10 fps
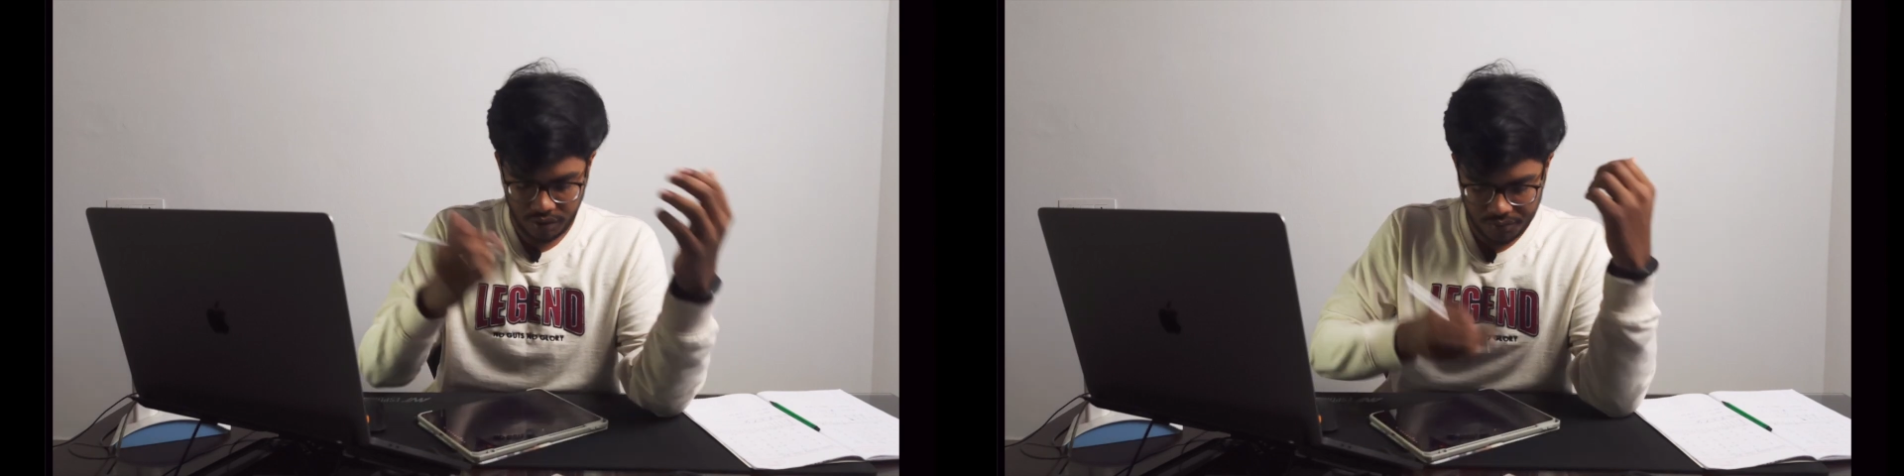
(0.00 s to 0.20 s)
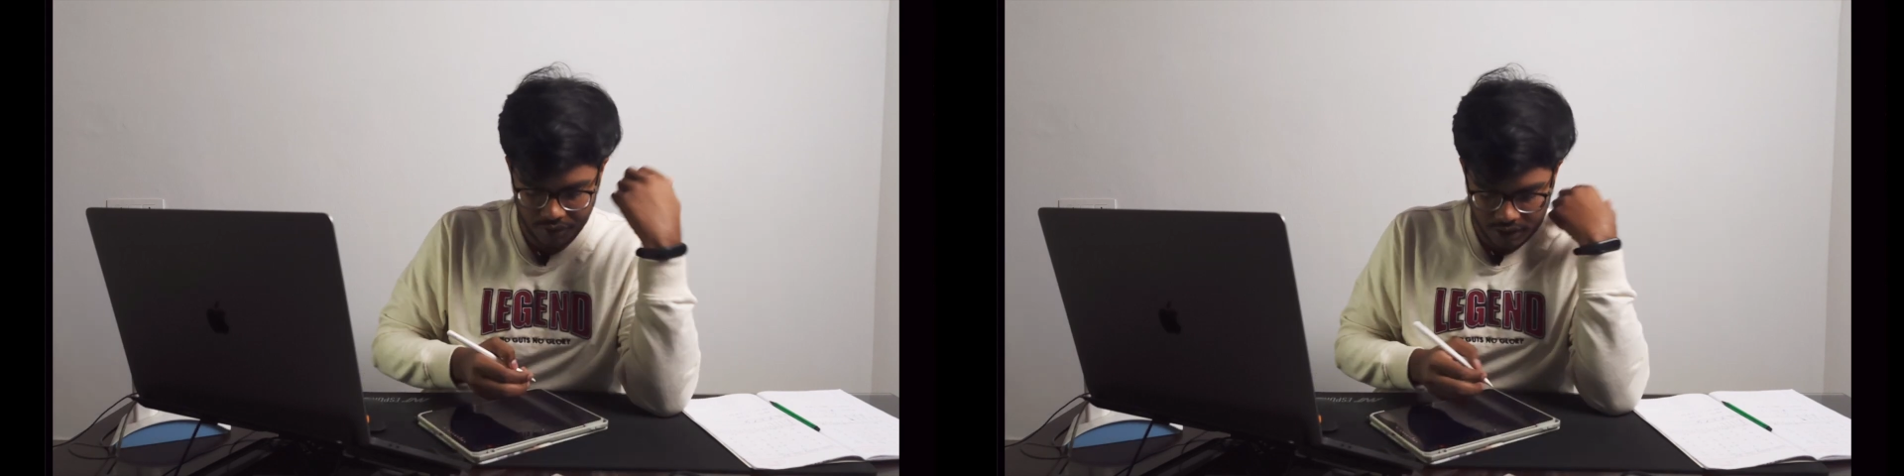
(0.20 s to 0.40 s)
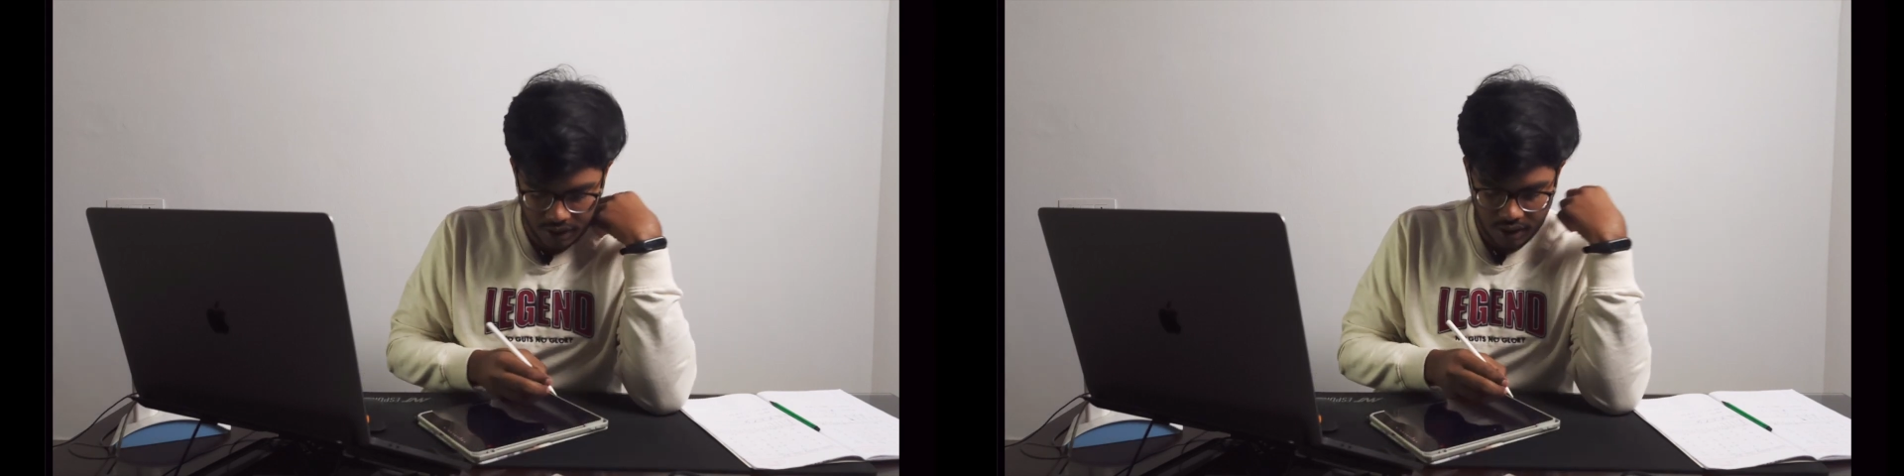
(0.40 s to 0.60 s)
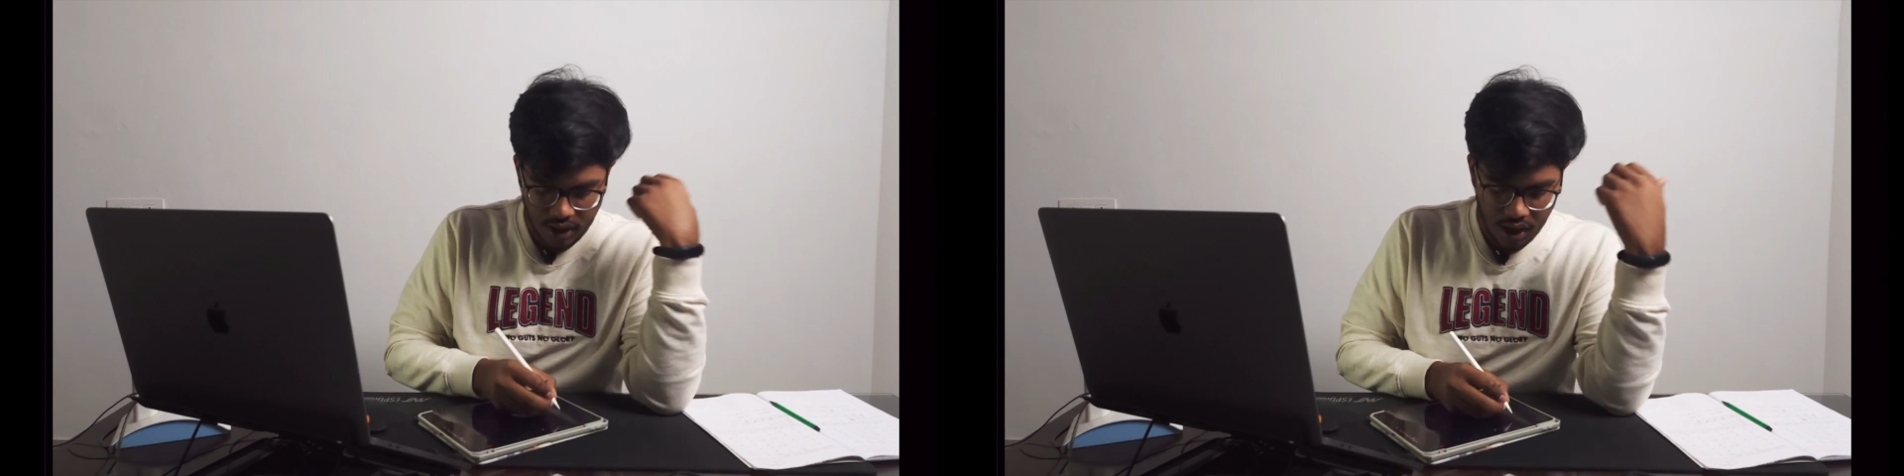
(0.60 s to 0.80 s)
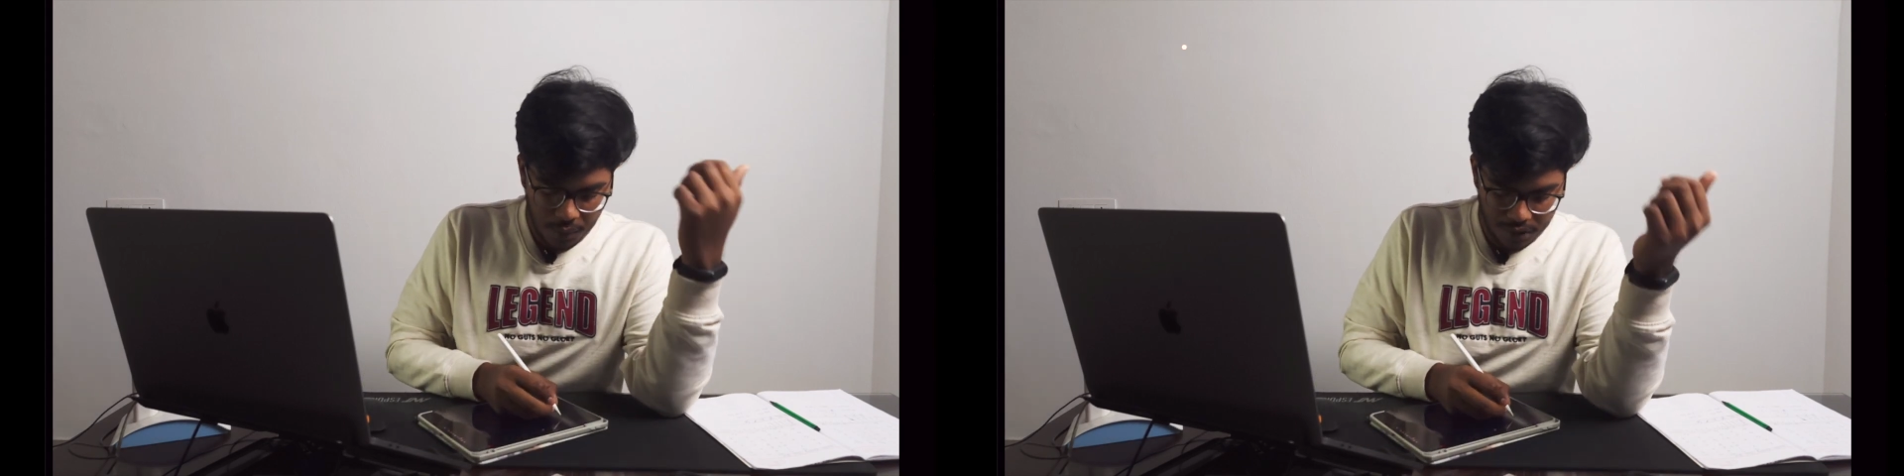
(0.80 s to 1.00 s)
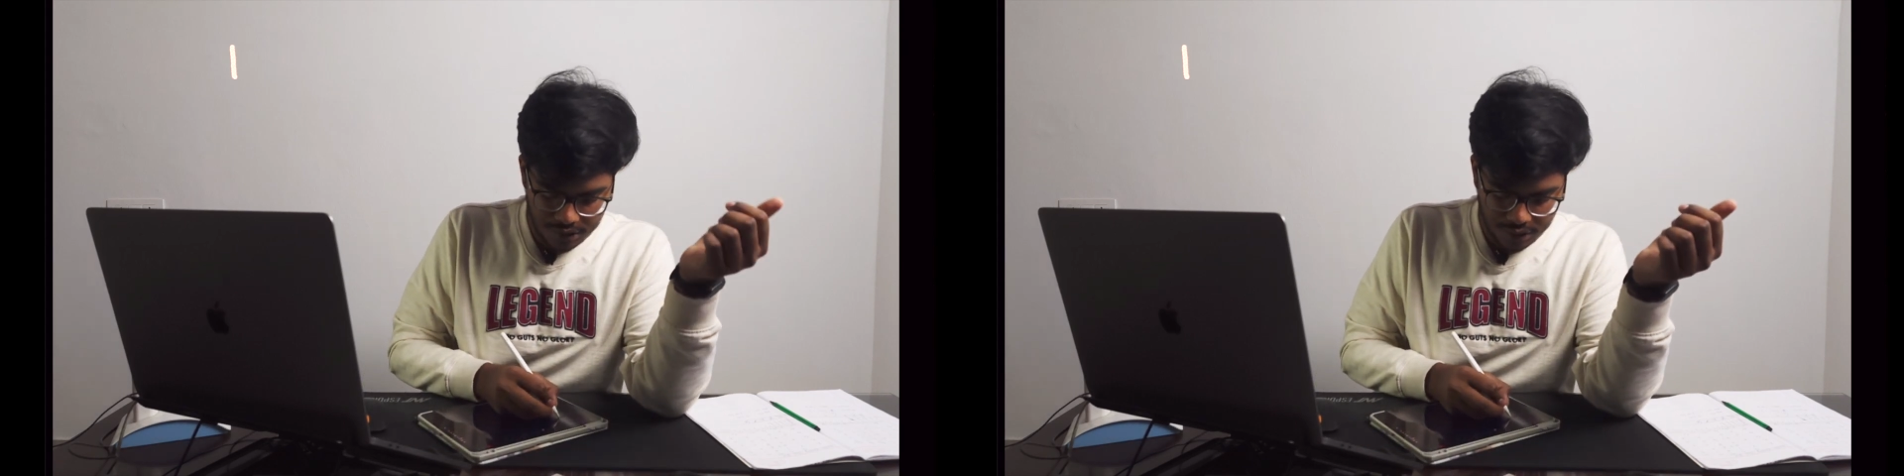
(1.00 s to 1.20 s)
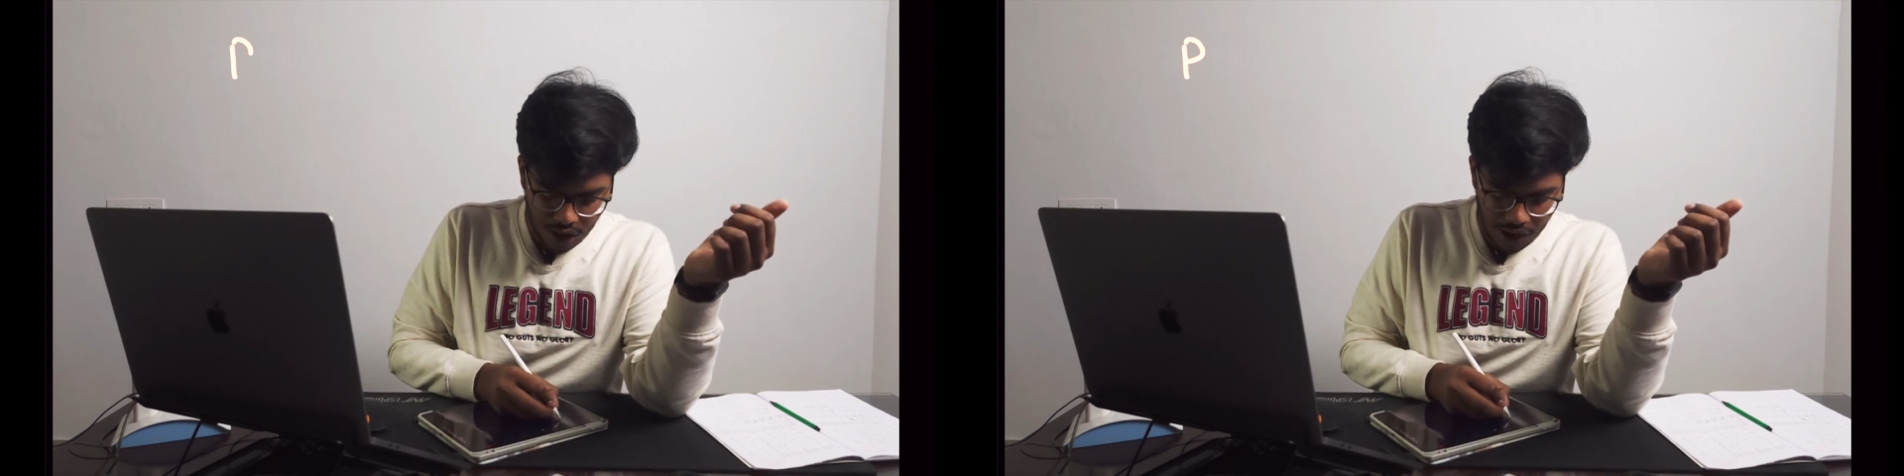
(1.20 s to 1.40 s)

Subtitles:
further, which is called